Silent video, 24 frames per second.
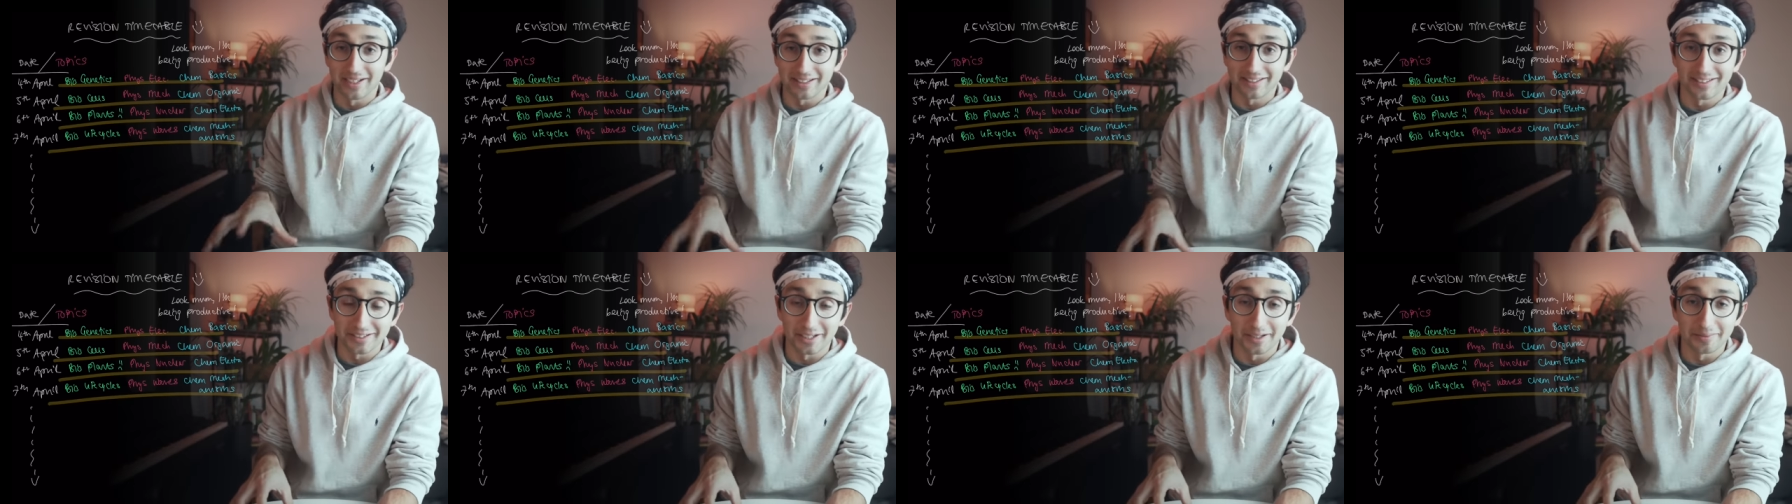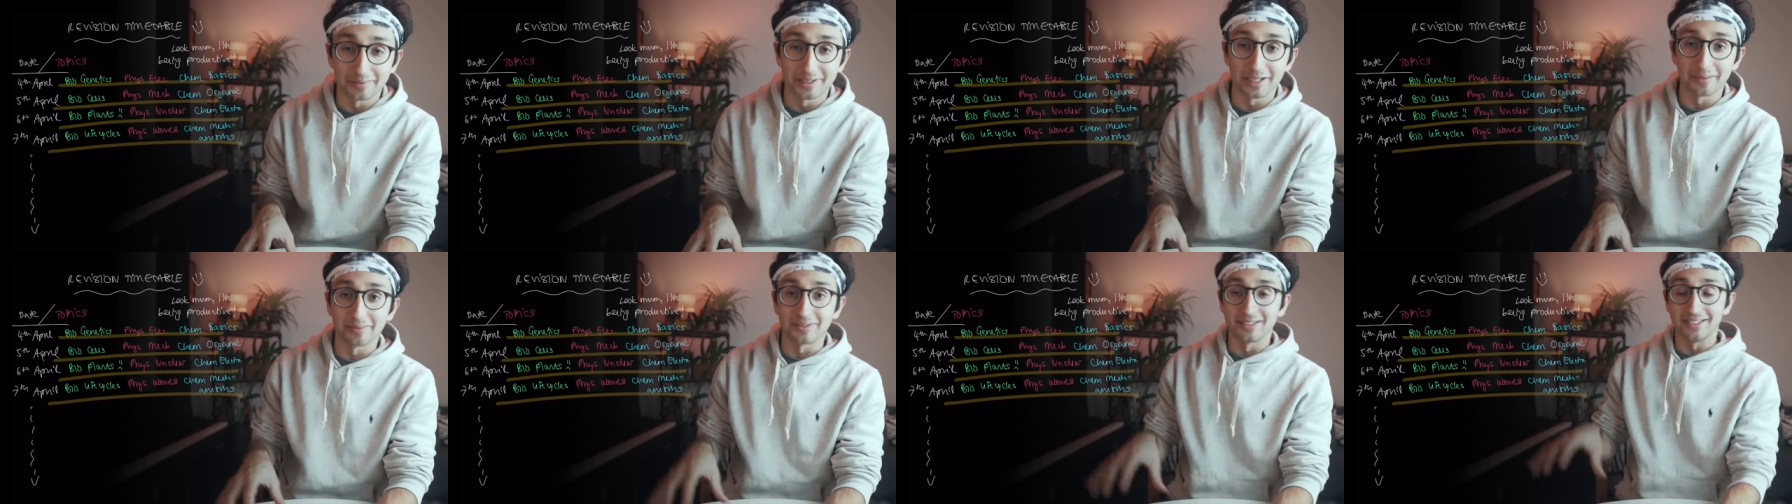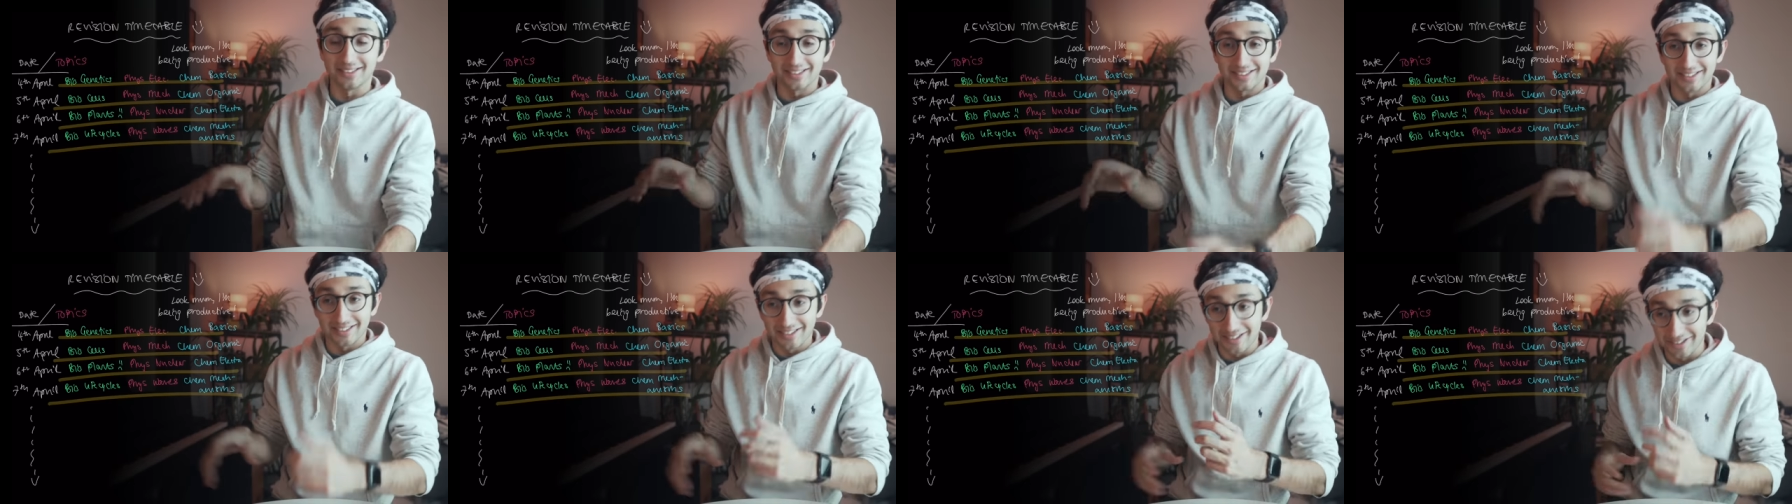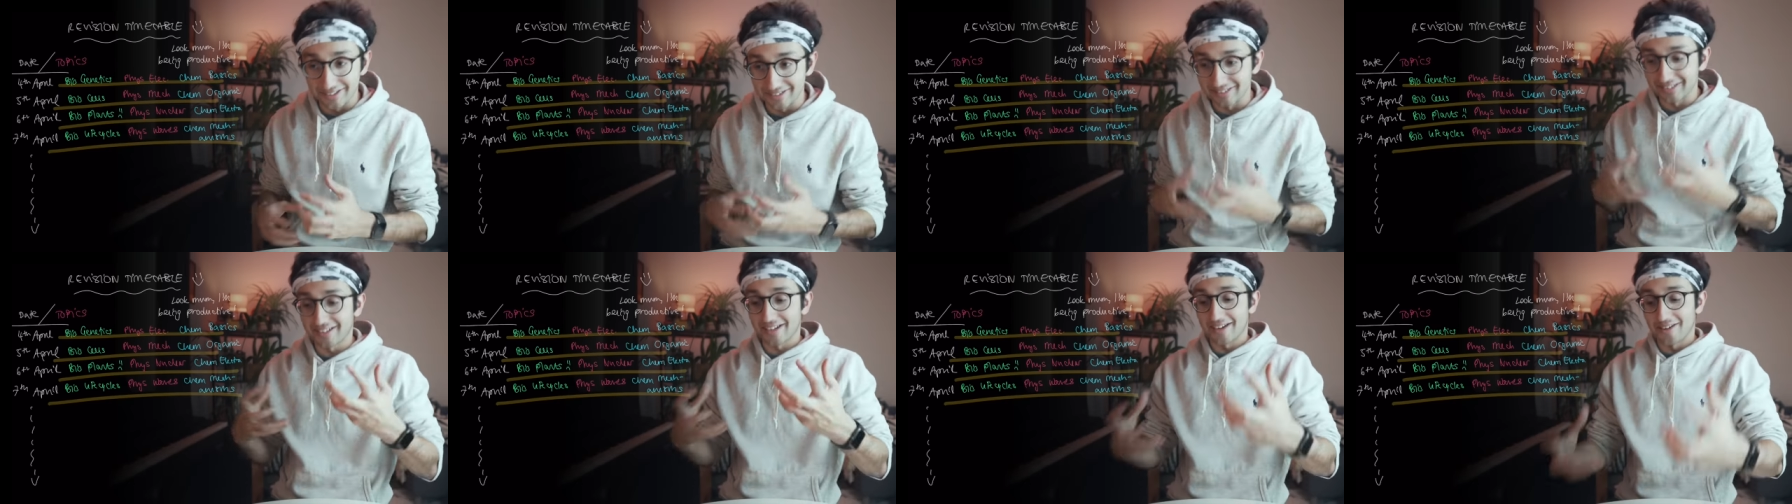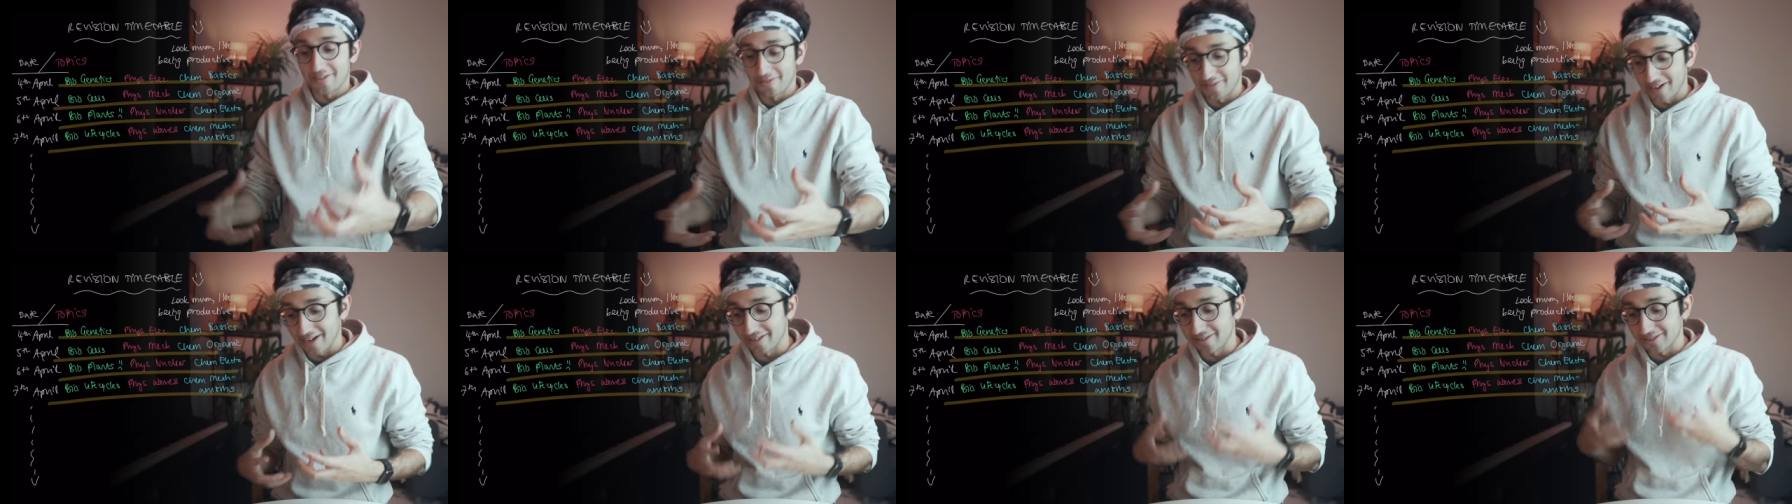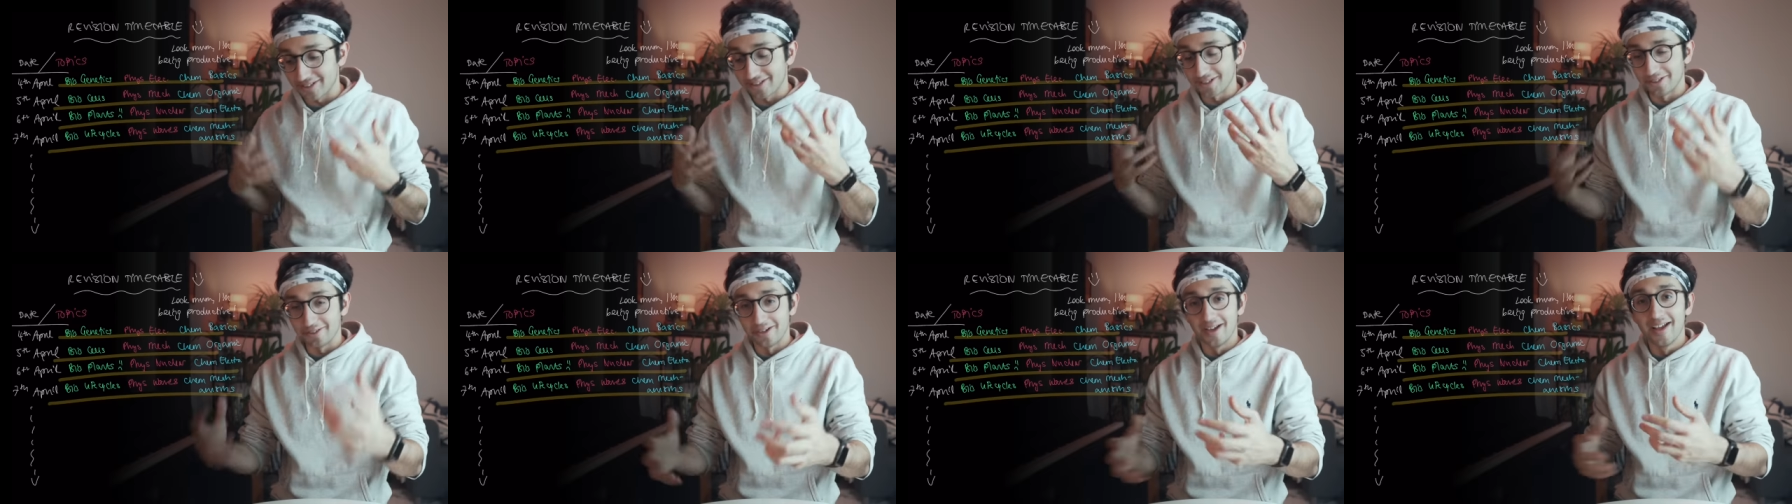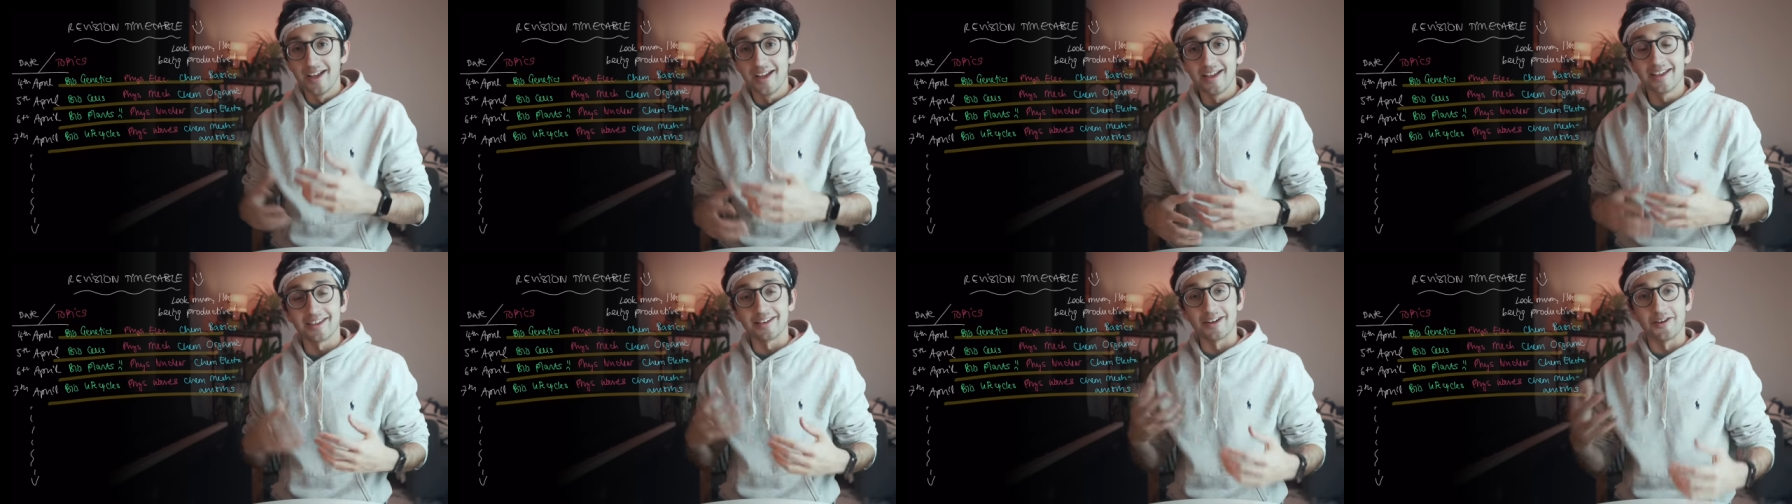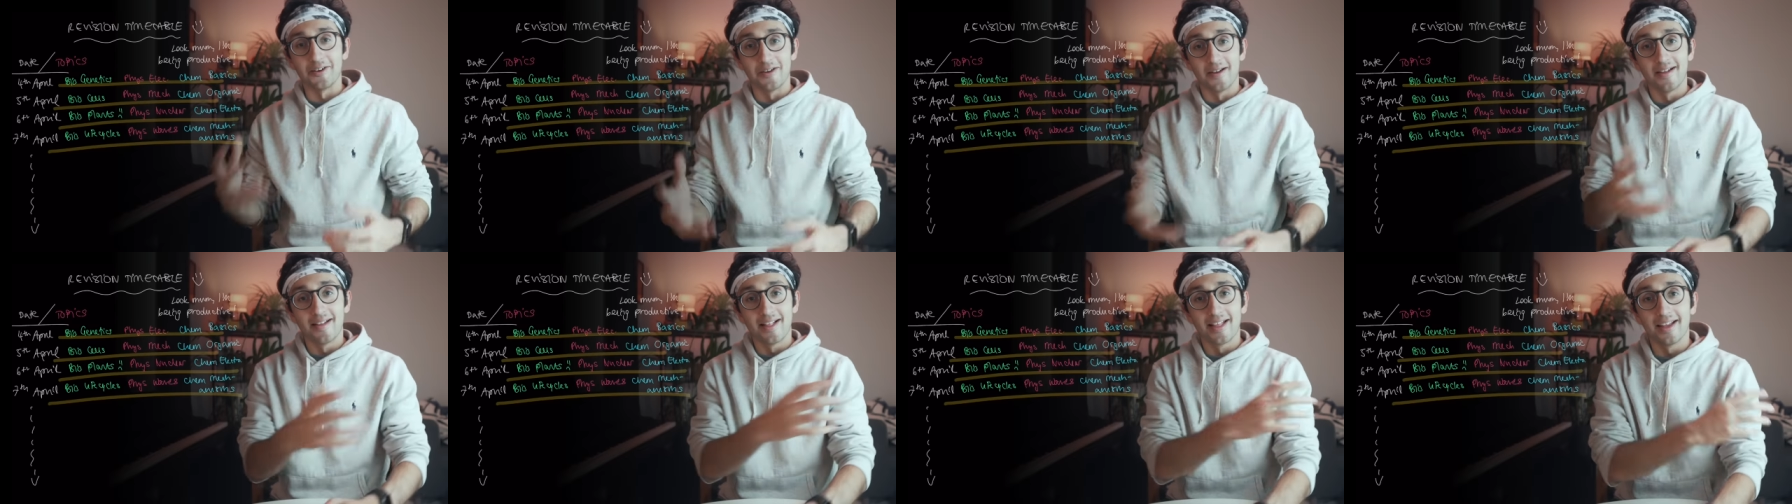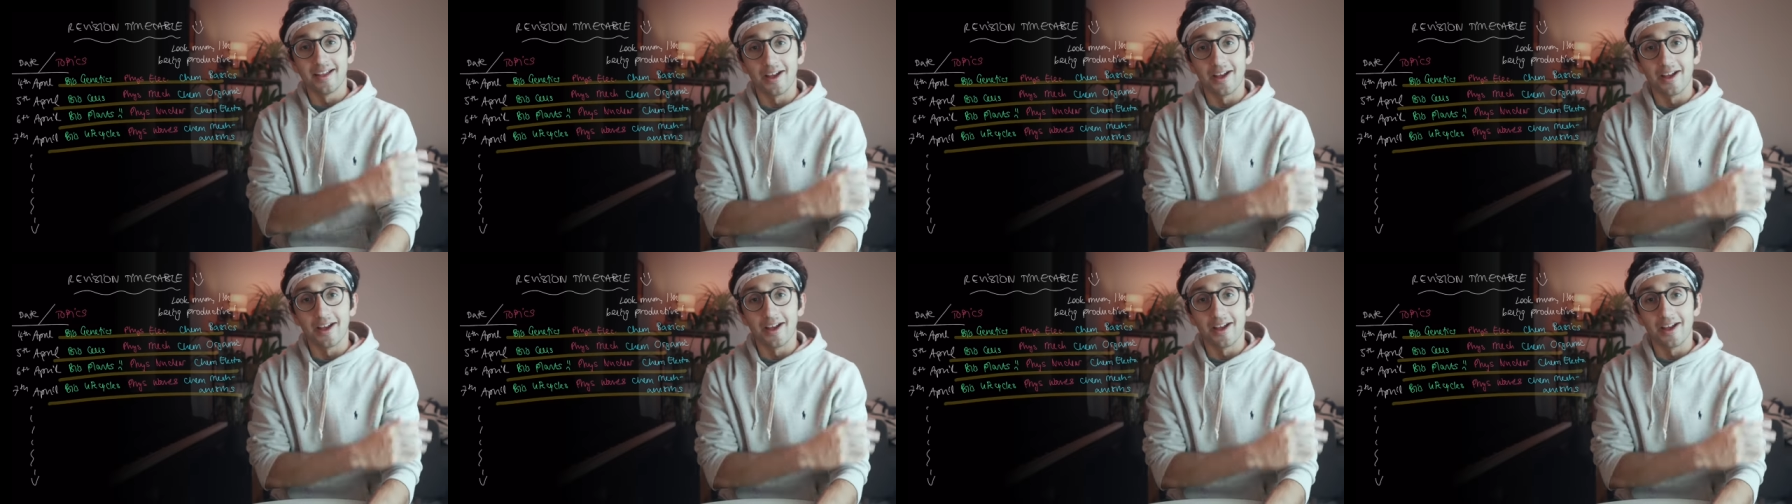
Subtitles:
make this timetable and just couldn't get around to, you know,